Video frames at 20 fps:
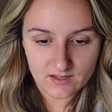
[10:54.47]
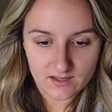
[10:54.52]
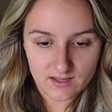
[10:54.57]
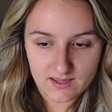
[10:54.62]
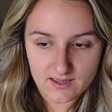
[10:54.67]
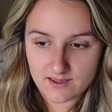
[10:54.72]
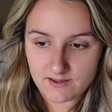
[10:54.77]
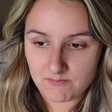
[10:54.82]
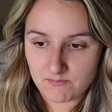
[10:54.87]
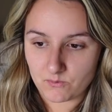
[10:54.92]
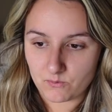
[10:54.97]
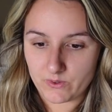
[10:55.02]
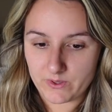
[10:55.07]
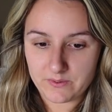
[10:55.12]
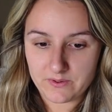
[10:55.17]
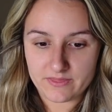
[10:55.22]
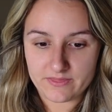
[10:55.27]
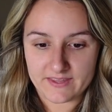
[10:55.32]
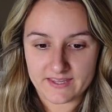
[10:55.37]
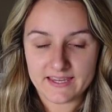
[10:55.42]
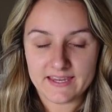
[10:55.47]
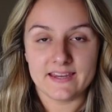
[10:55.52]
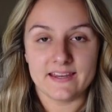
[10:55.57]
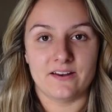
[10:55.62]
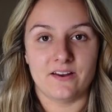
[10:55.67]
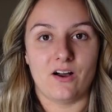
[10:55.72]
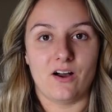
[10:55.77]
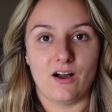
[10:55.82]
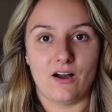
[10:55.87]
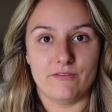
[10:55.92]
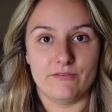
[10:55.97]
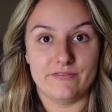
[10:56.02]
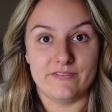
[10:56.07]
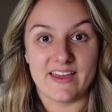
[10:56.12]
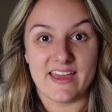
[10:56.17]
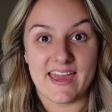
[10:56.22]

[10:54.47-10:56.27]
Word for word: um, we were thinking of